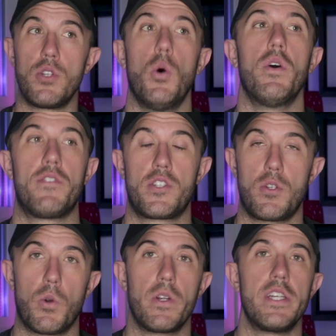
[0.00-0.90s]
know of
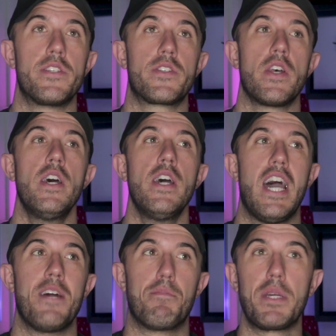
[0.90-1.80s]
stories
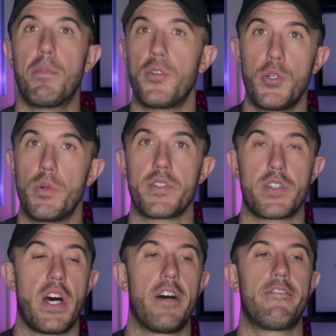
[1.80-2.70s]
and people doing
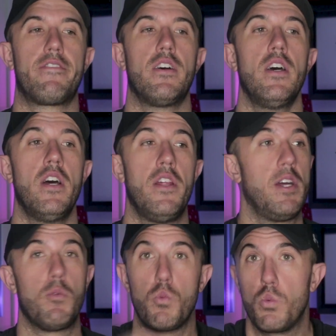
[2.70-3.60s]
stuff
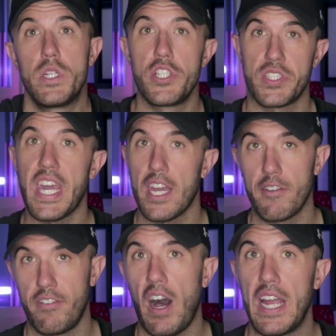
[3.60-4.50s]
that we just
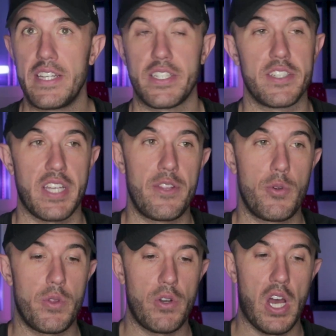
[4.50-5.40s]
can't find, because
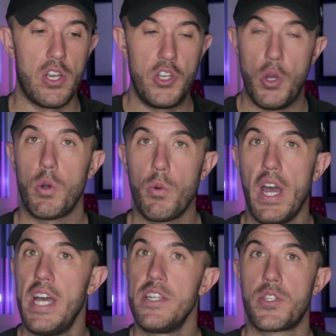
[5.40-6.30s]
either they're not
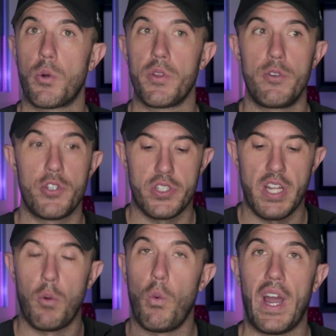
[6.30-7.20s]
notarized or they're just
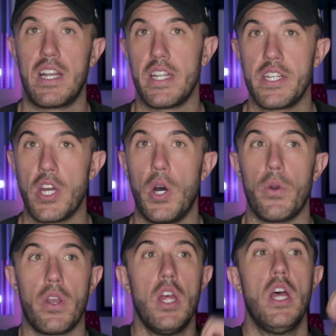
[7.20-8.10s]
not widely known.